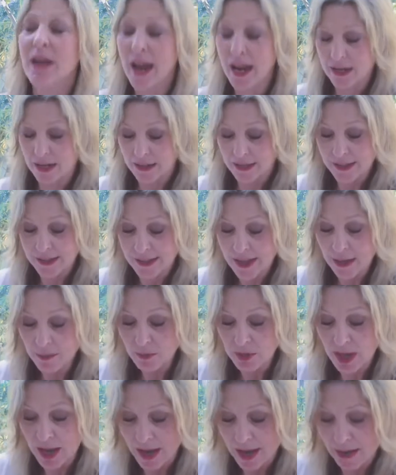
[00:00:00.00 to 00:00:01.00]
And at the
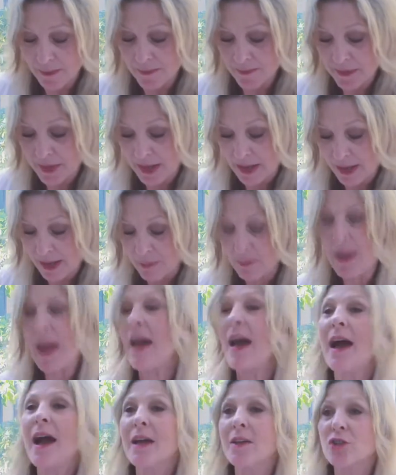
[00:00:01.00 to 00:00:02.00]
same time, my
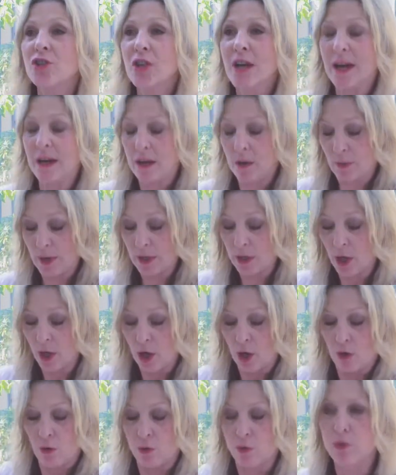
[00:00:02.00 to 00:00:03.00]
heart chakra went
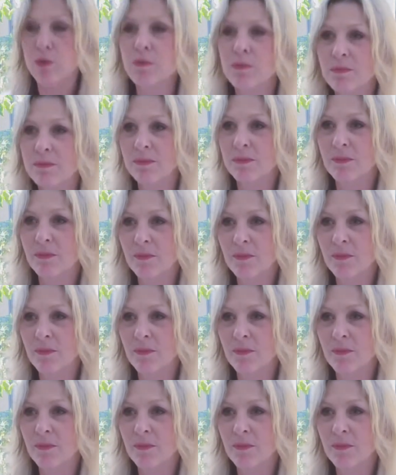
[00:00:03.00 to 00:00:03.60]
vroom.